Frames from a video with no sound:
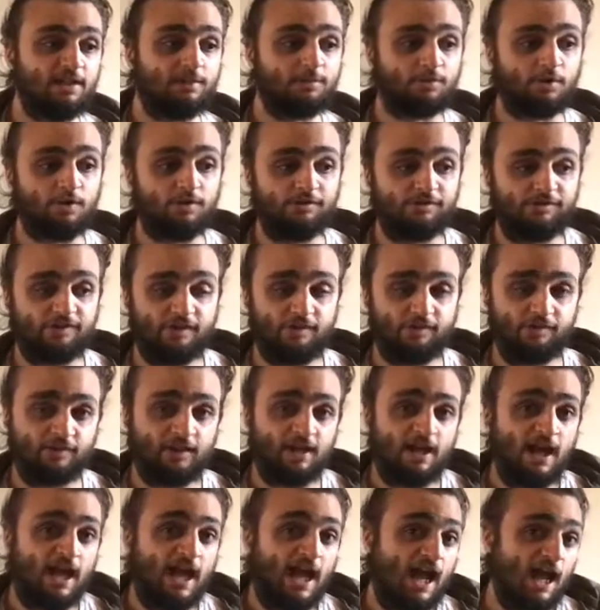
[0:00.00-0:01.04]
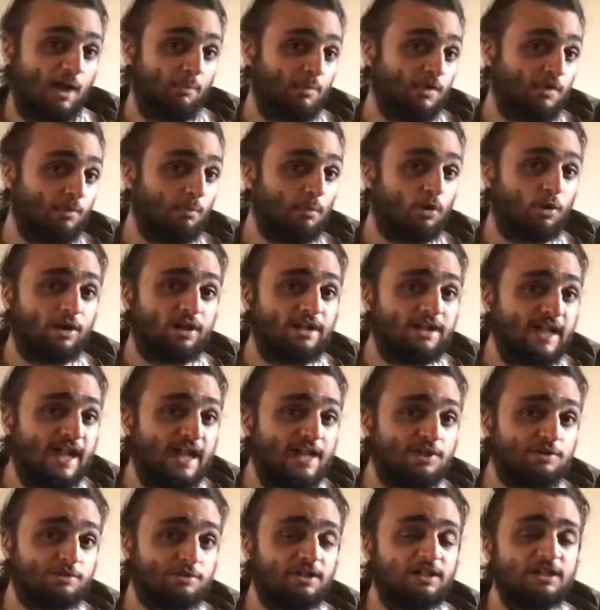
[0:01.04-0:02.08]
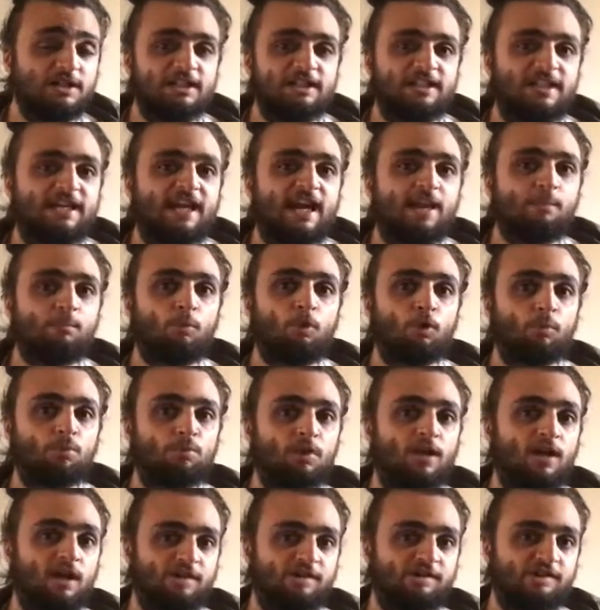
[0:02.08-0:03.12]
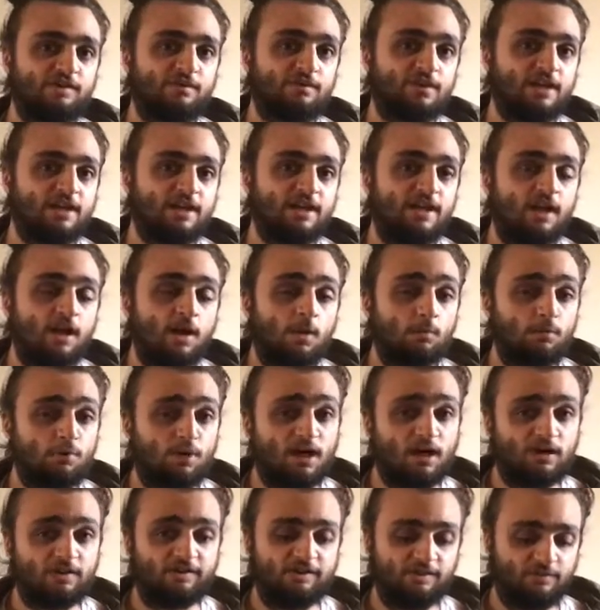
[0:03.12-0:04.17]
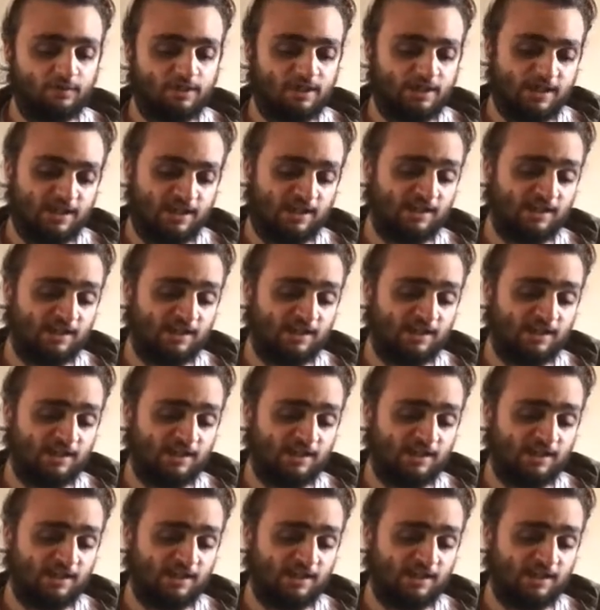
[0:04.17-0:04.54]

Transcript: in the process. And with more engagement, you get more productivity. Productivity